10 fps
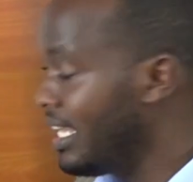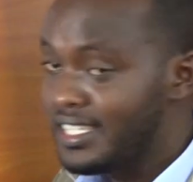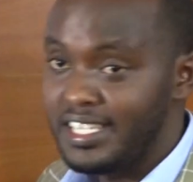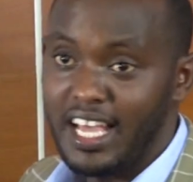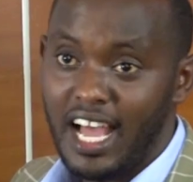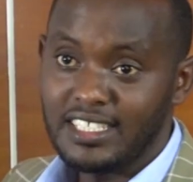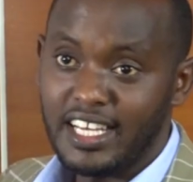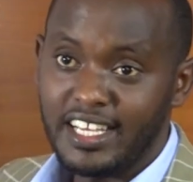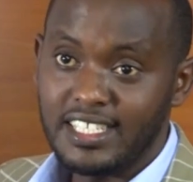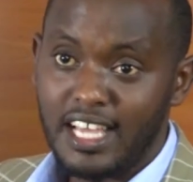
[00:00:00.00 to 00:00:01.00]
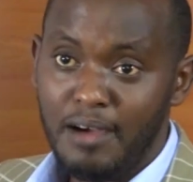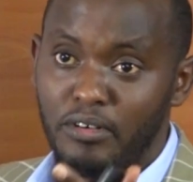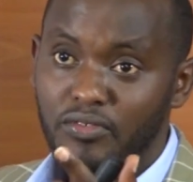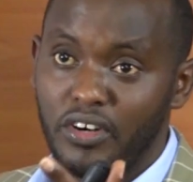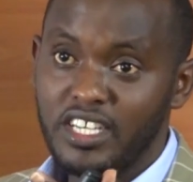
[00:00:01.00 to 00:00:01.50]
see as an
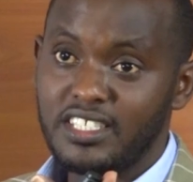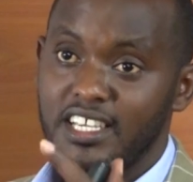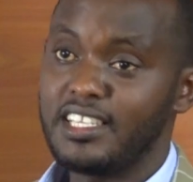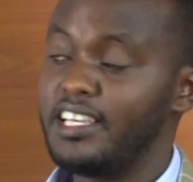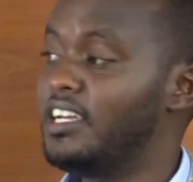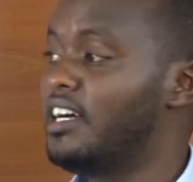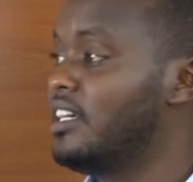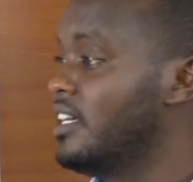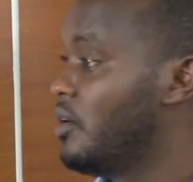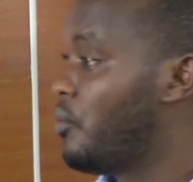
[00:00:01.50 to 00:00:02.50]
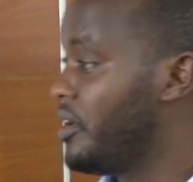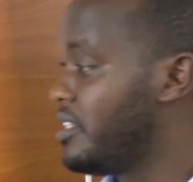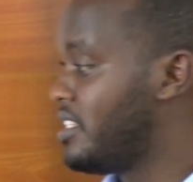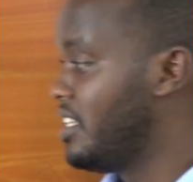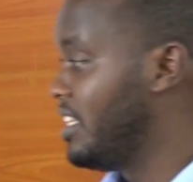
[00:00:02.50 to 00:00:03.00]
example, for instance, here we
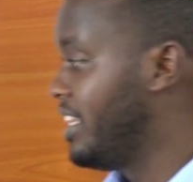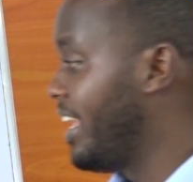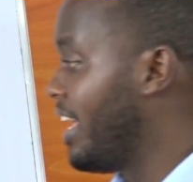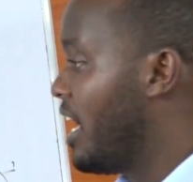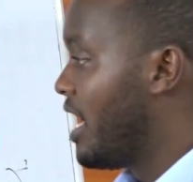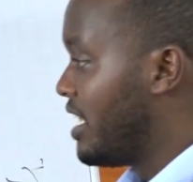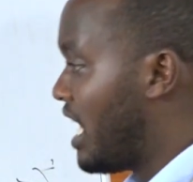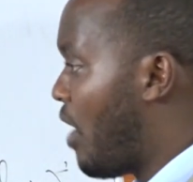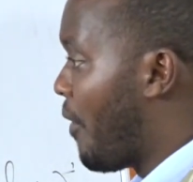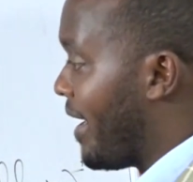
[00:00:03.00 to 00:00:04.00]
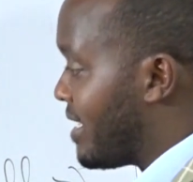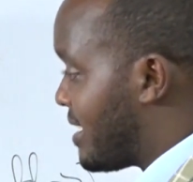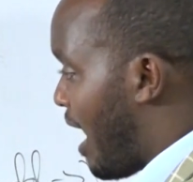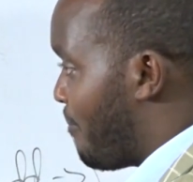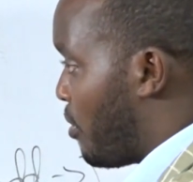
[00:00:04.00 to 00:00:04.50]
see the now
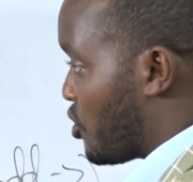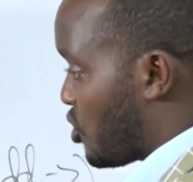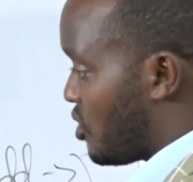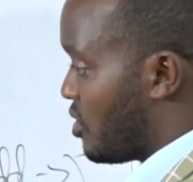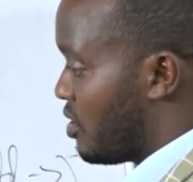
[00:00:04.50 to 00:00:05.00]
examples